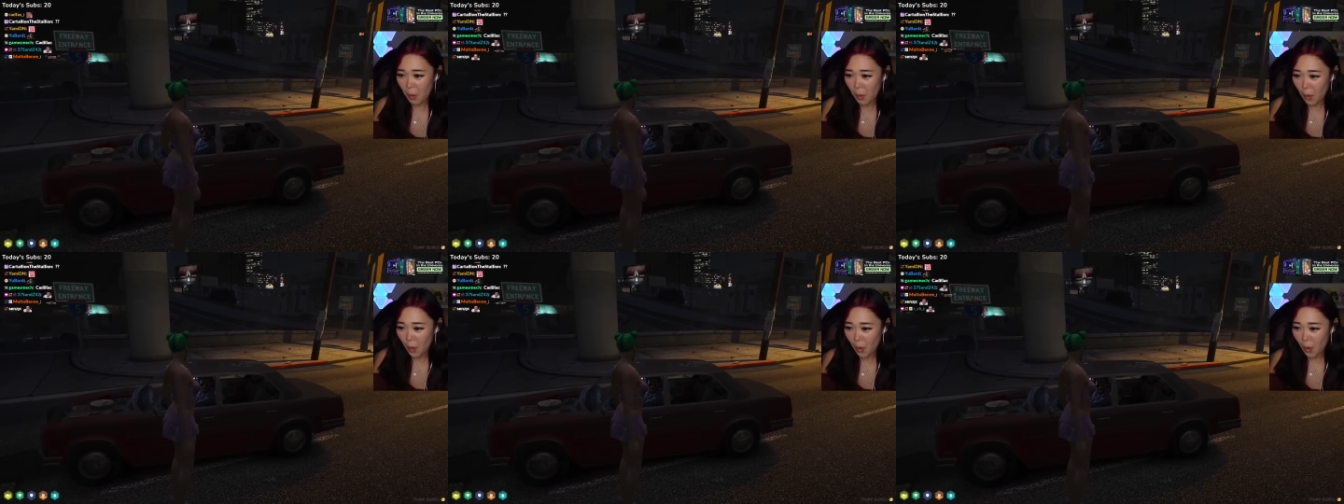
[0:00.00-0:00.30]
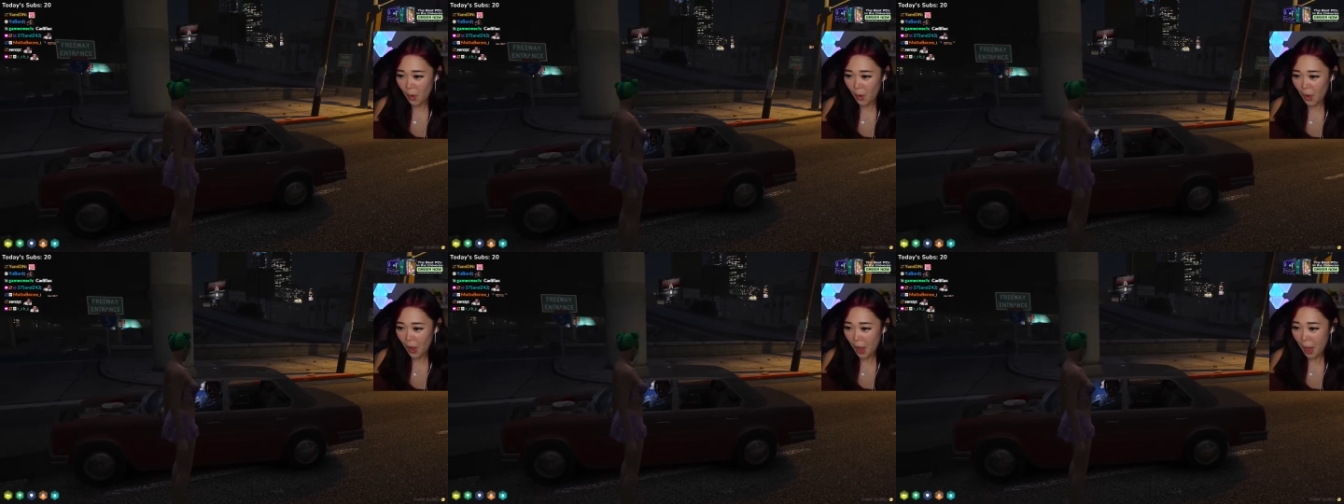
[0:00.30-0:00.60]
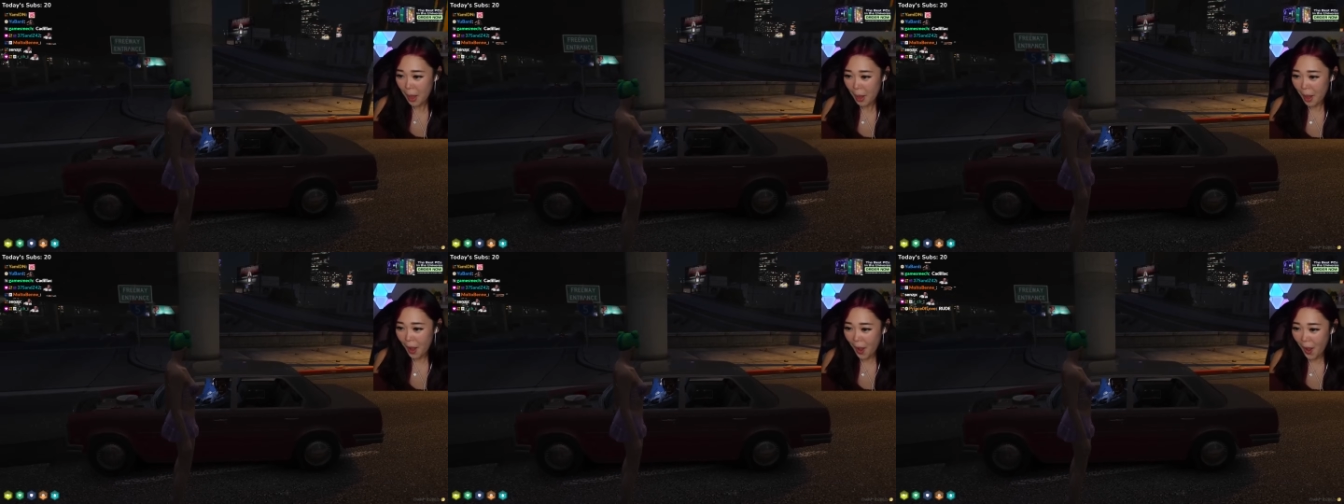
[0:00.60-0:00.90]
Oh, you look like a
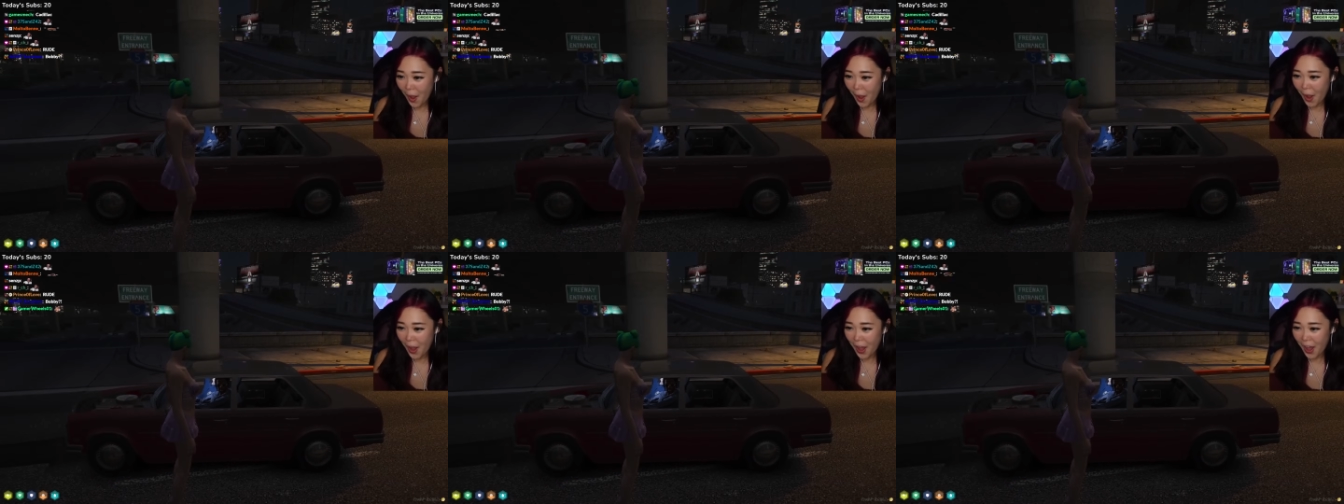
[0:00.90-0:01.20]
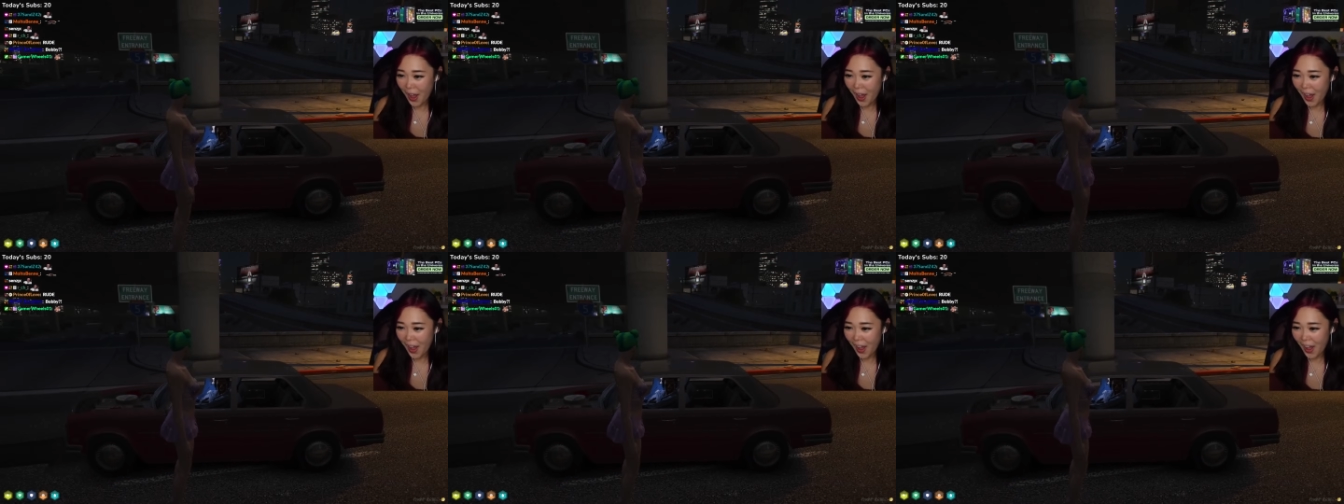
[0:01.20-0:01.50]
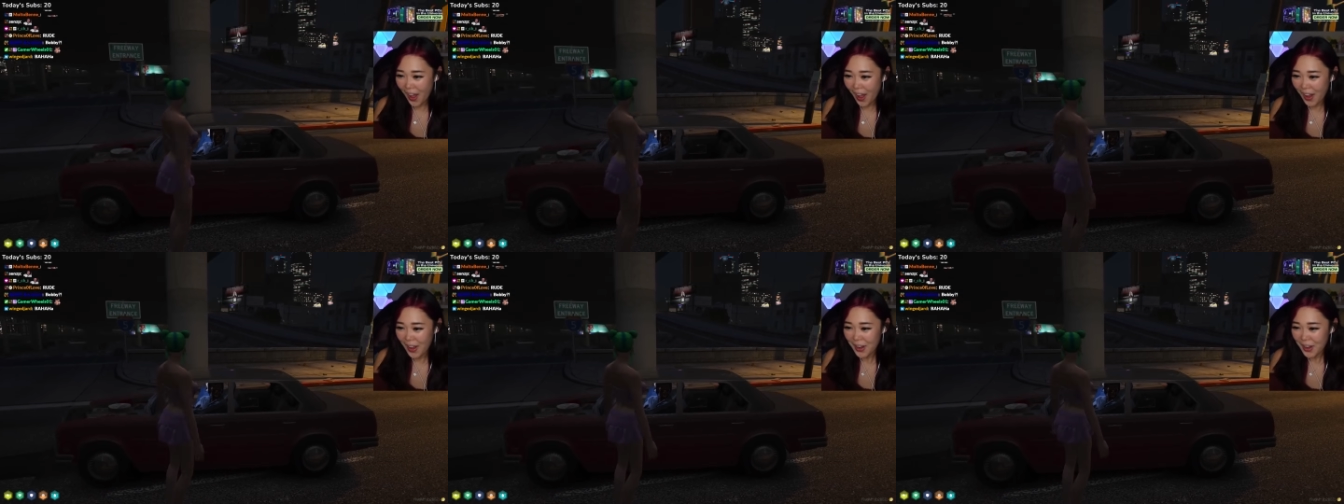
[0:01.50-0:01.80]
delightful little
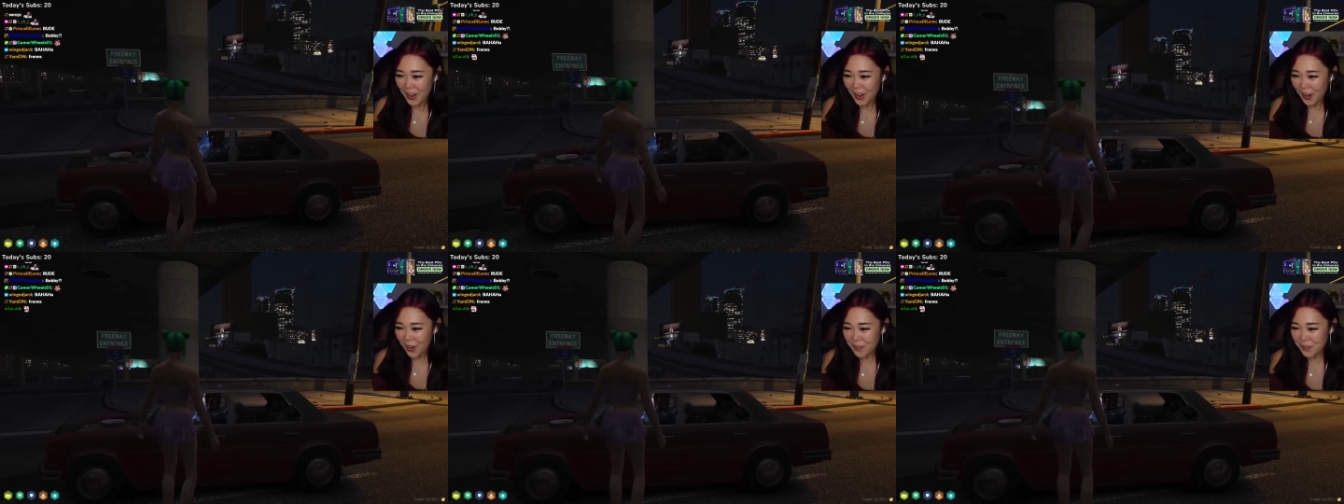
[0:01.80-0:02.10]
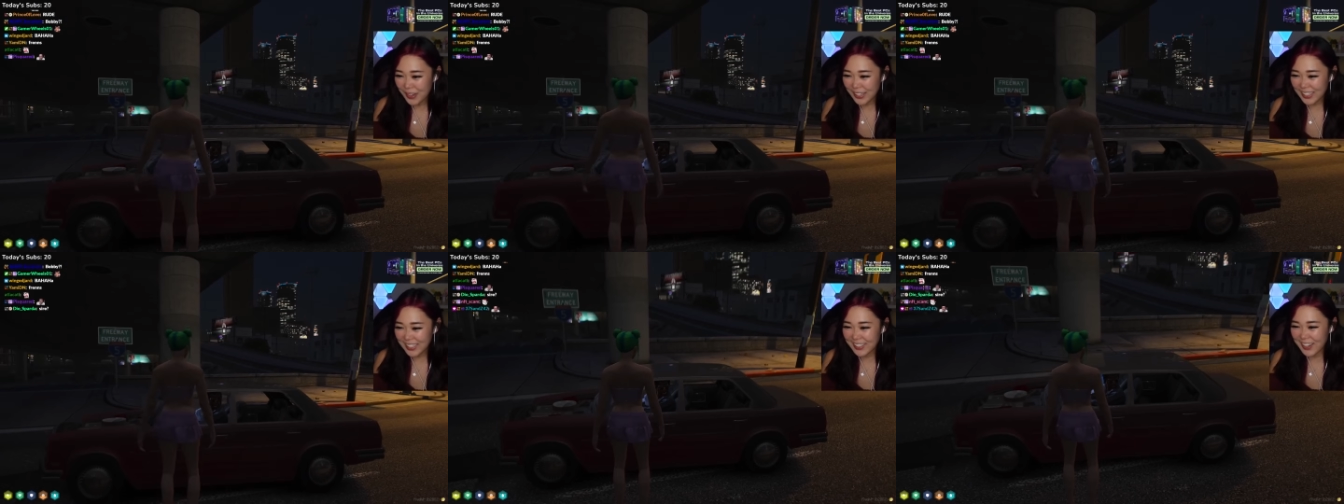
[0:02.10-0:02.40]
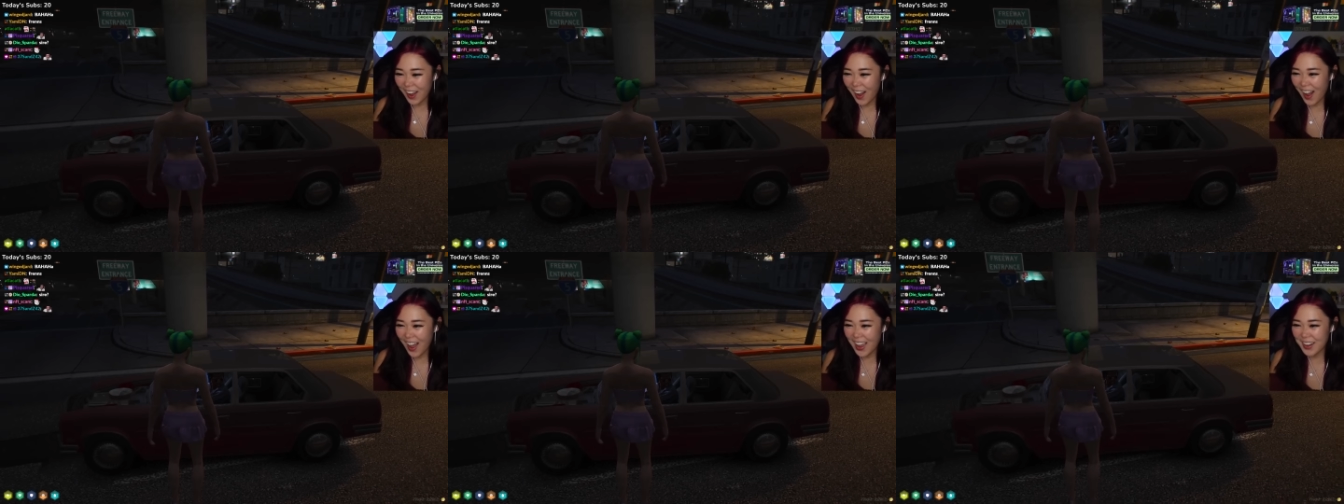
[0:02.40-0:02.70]
horse. Oh my
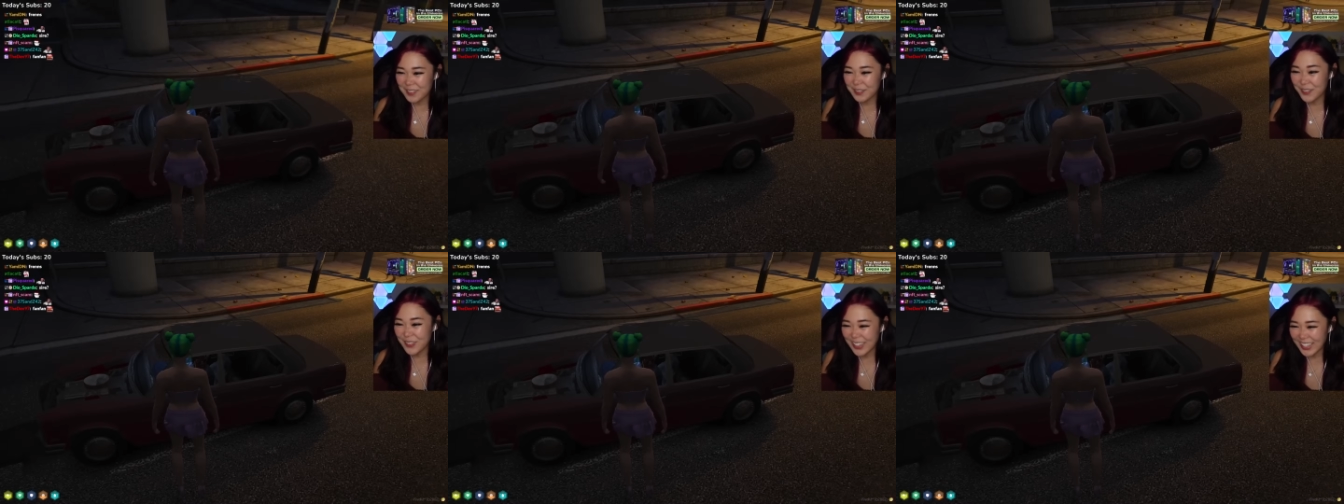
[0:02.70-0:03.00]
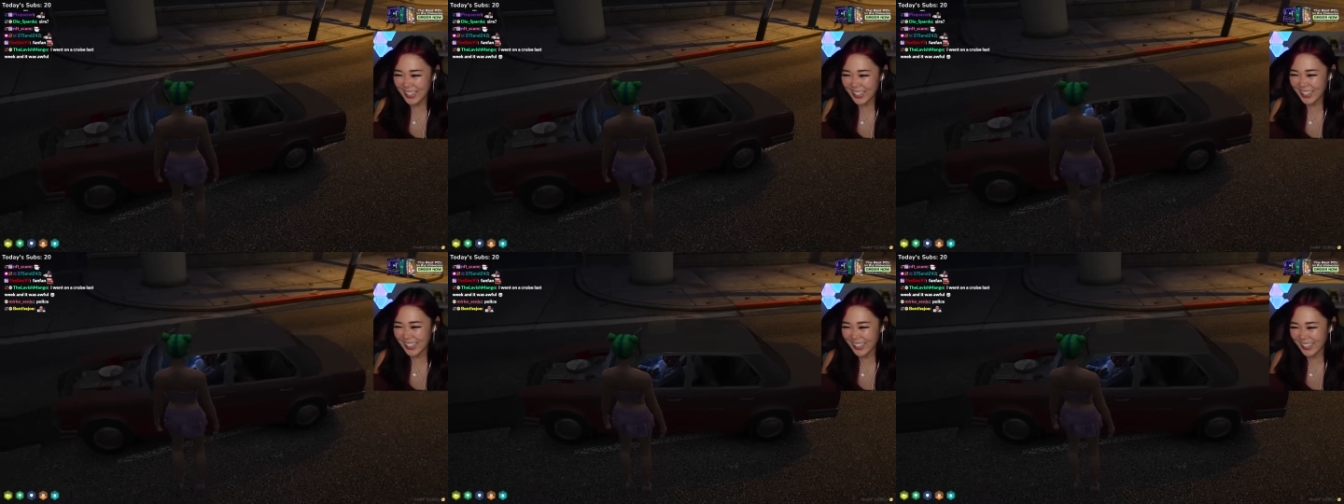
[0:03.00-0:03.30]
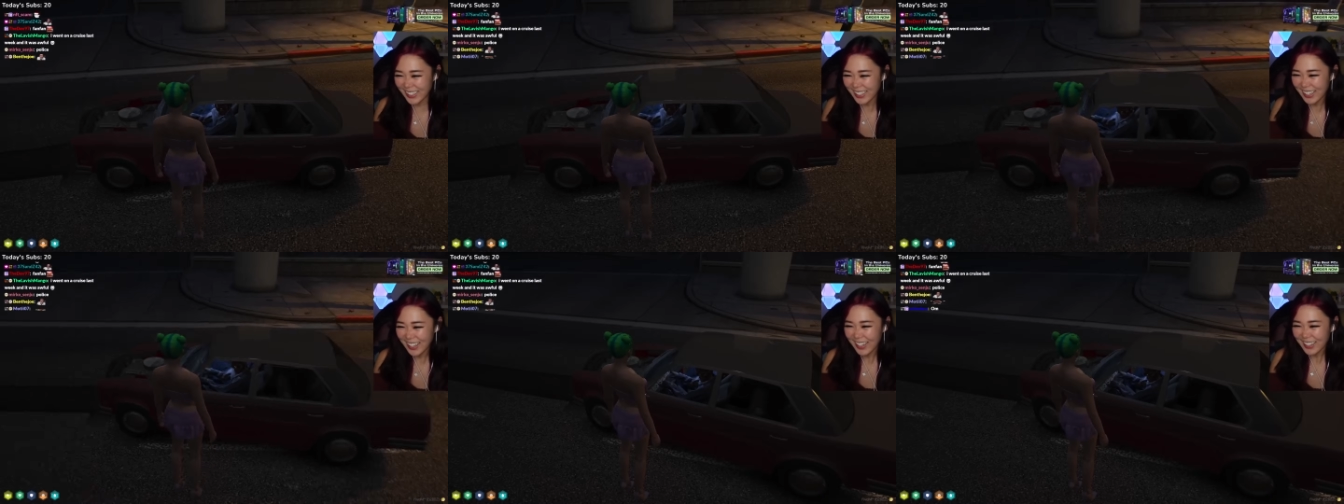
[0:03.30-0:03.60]
god, me?
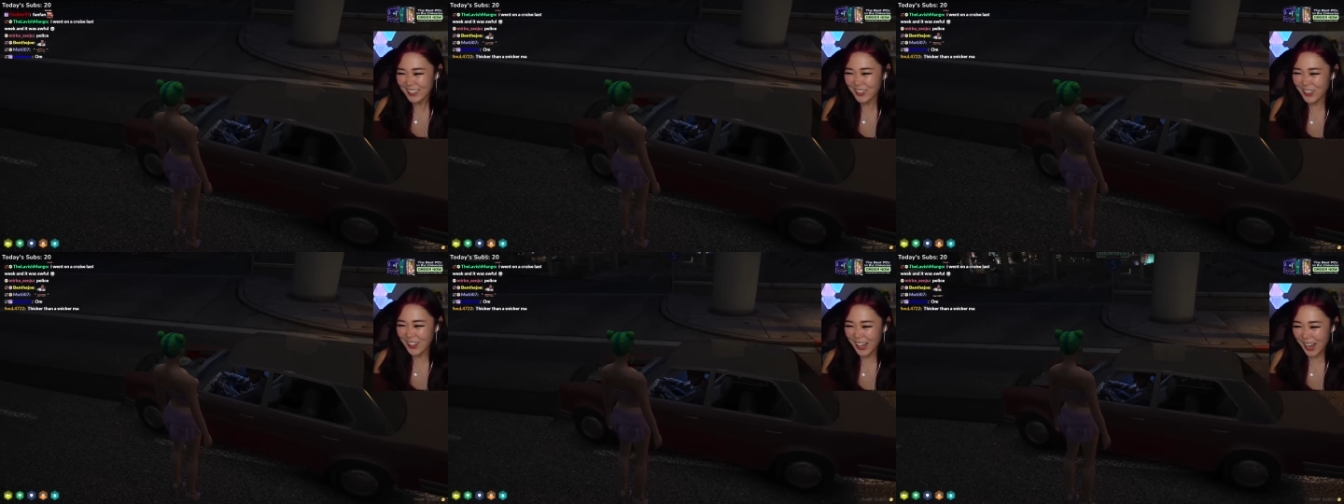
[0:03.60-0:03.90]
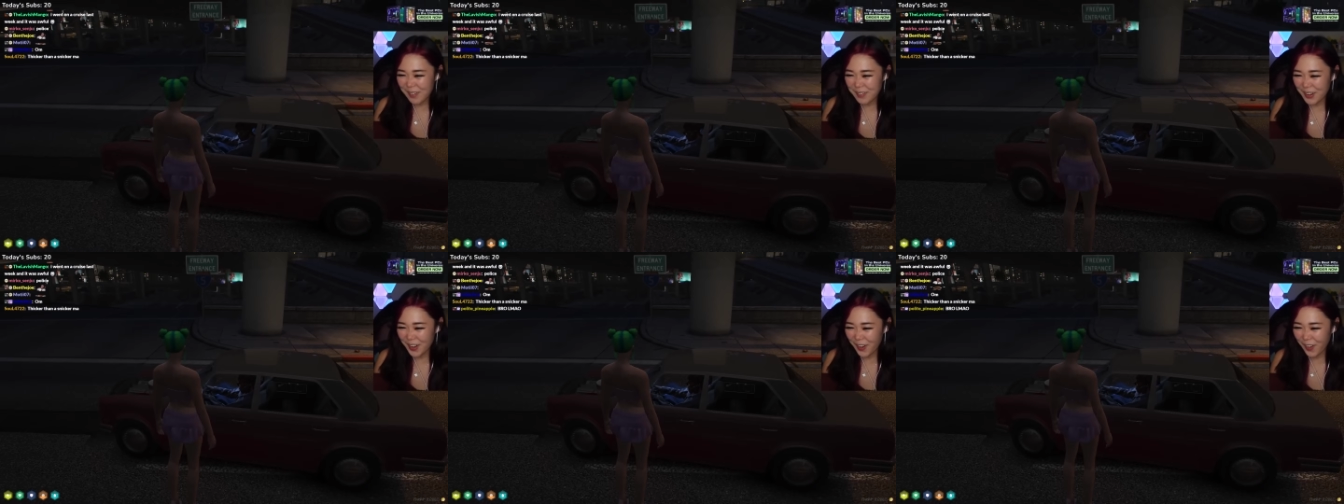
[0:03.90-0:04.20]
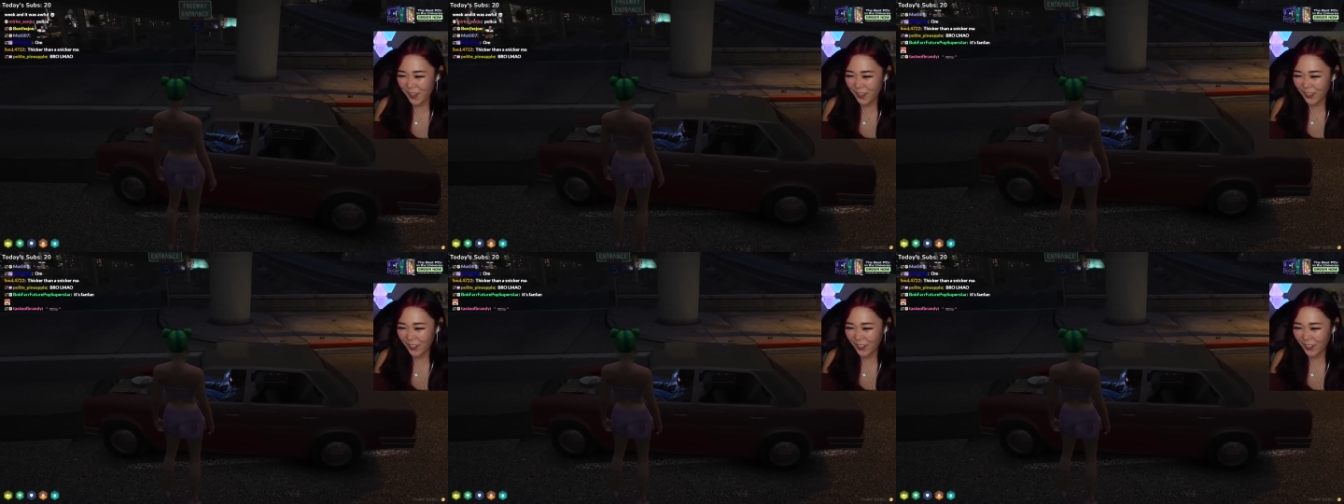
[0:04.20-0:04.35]
You think I'm